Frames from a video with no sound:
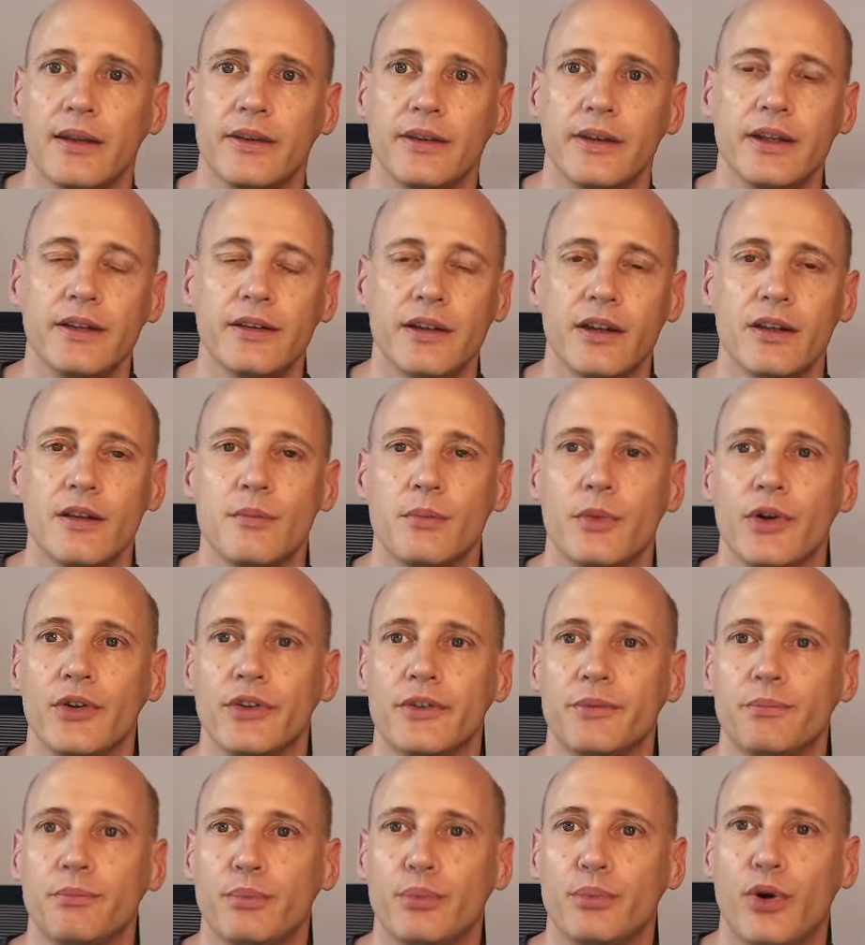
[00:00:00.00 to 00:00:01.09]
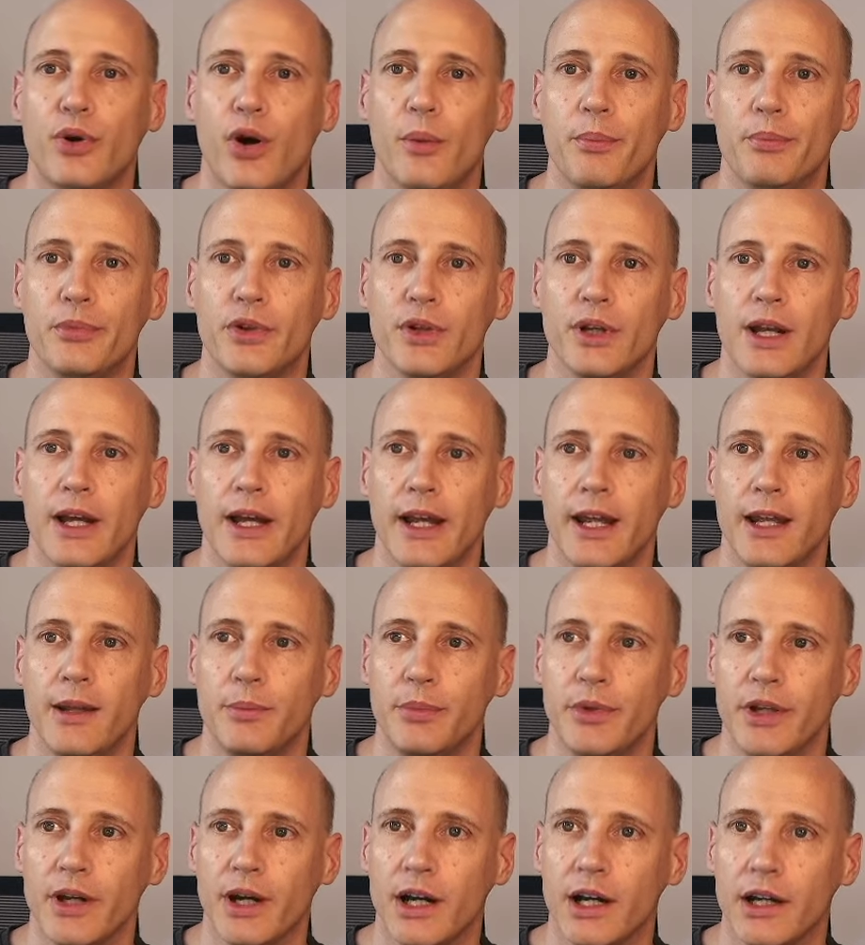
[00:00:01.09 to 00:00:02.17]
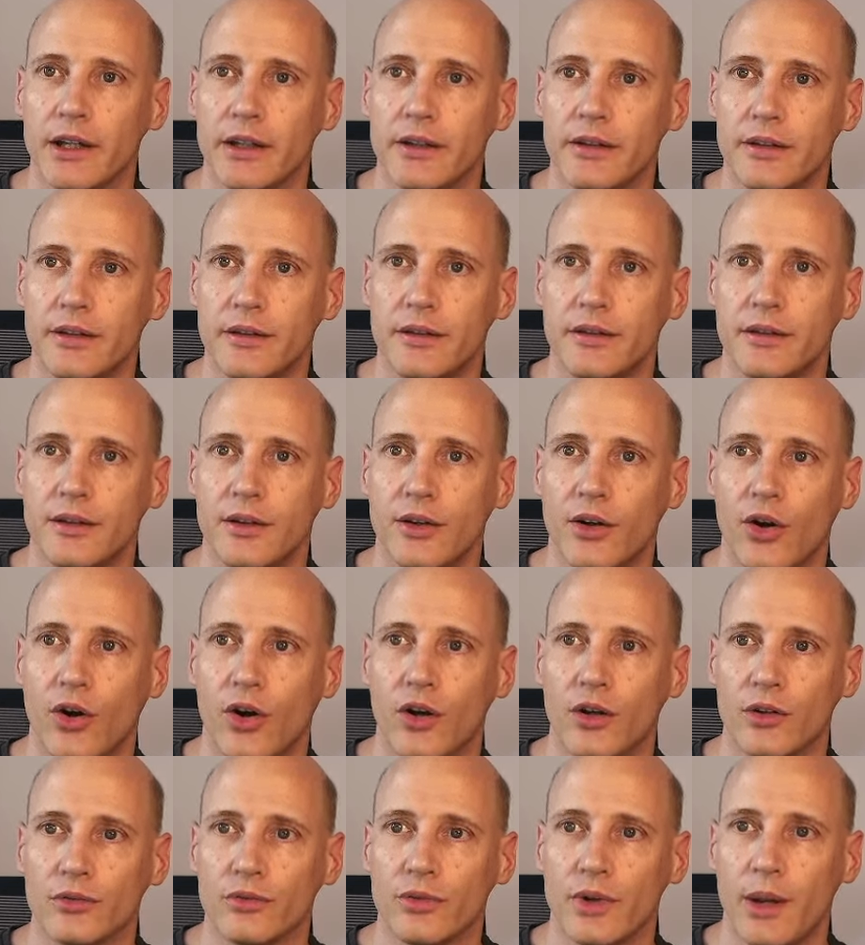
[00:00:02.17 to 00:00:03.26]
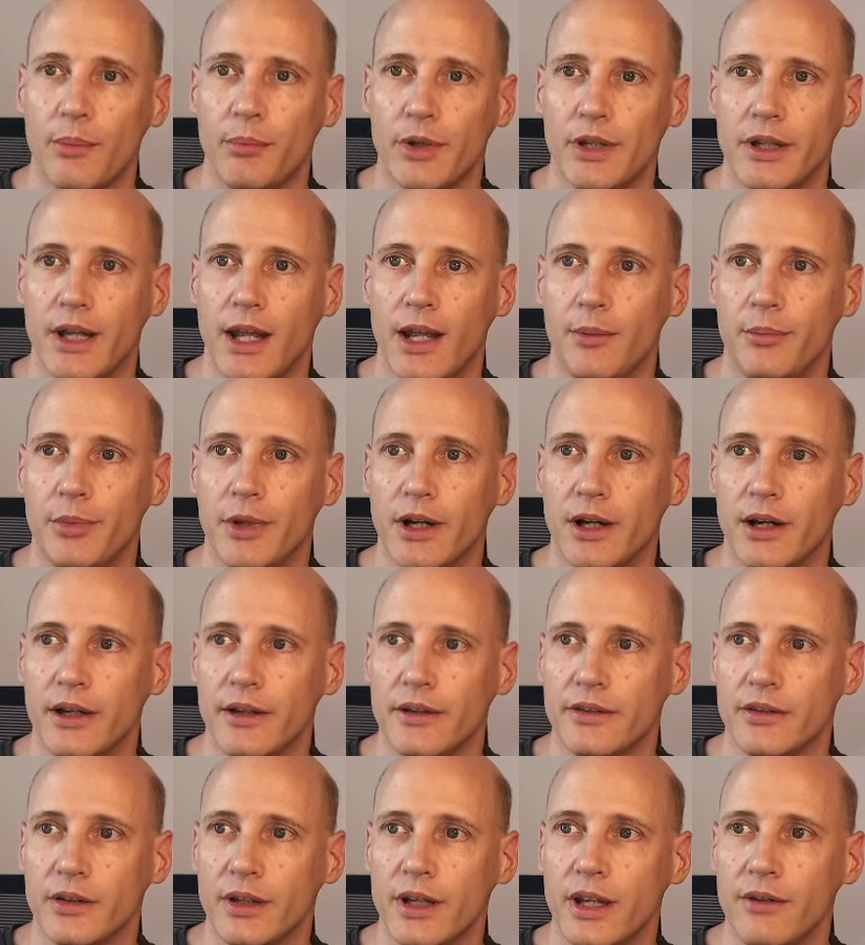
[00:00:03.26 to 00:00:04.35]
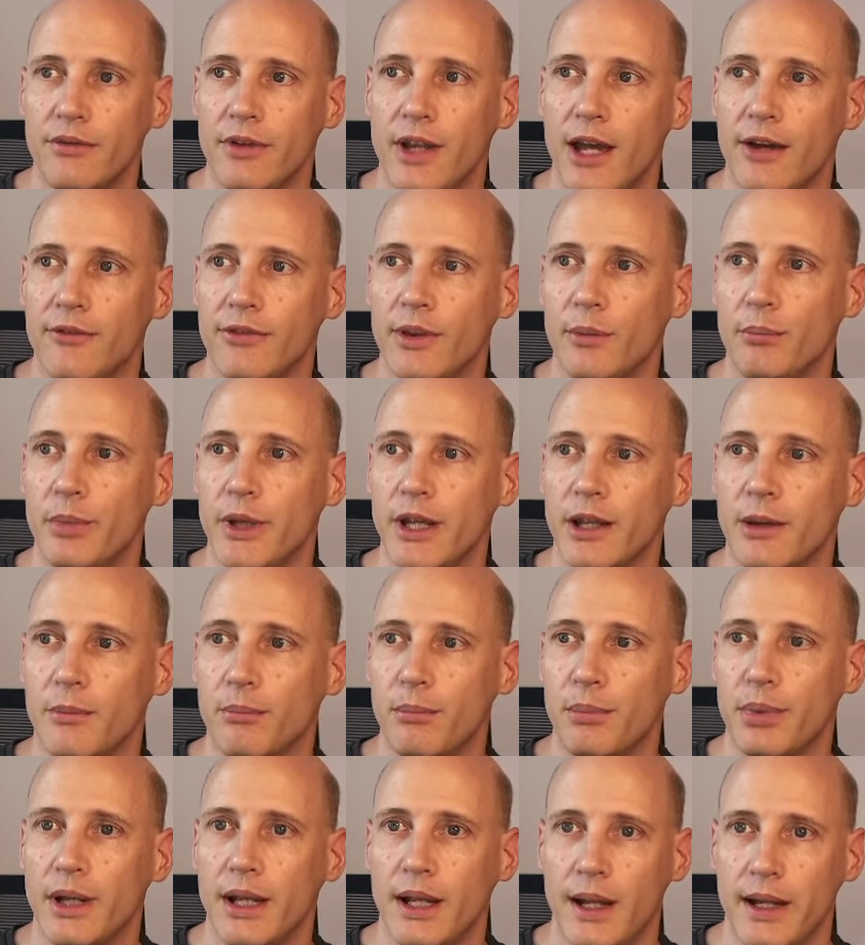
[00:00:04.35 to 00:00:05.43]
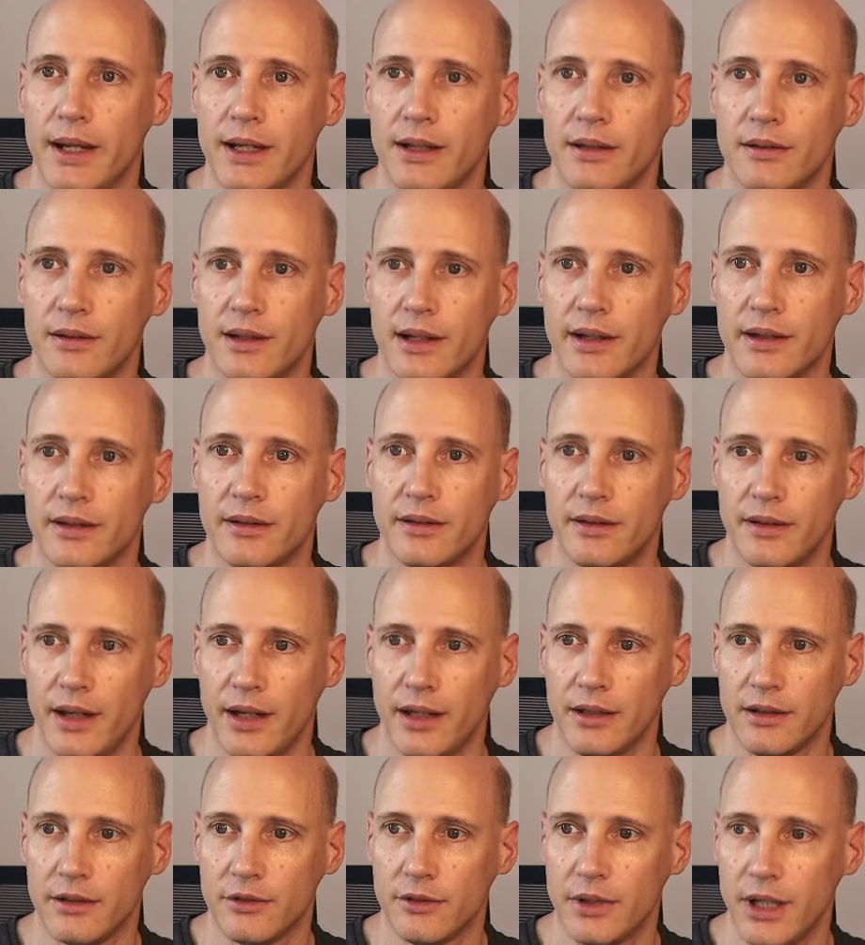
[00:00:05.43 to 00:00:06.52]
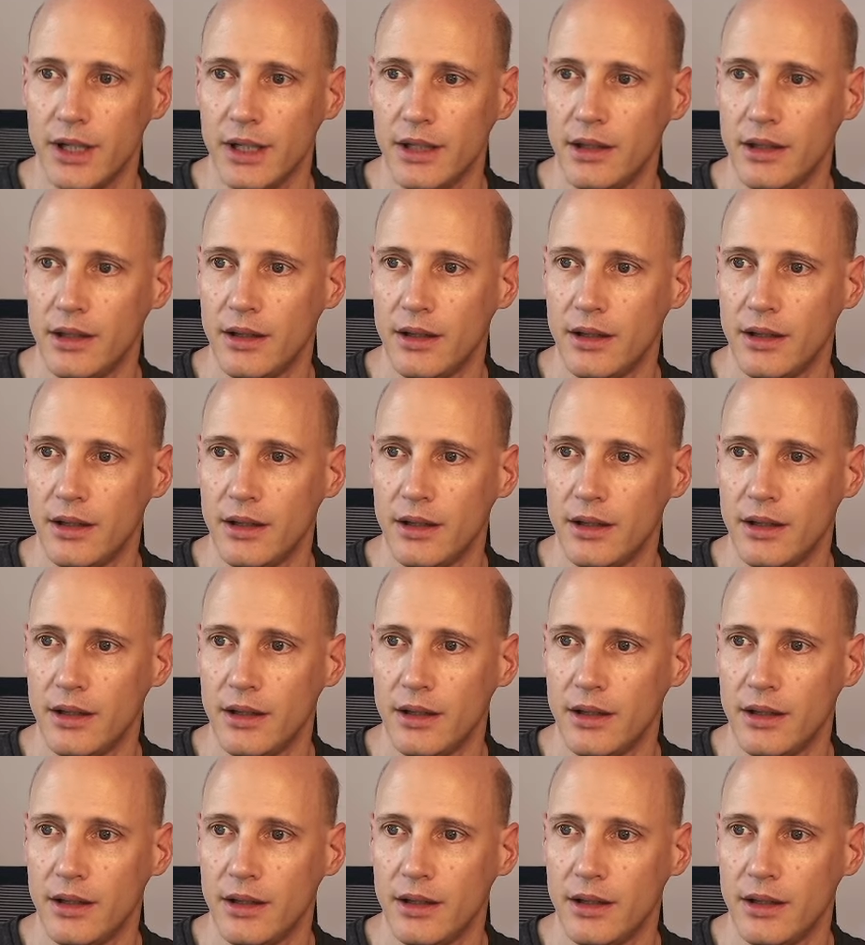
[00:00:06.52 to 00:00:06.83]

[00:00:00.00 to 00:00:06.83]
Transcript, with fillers: These are the most popular APIs on RapidAPI. So here we have the big players like SendGrid.